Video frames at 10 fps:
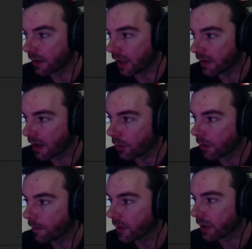data table.
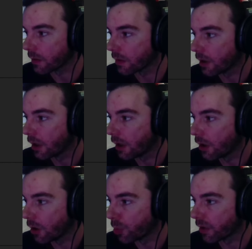So
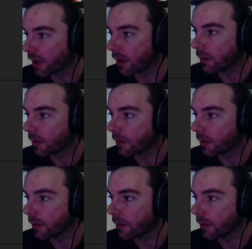up and down.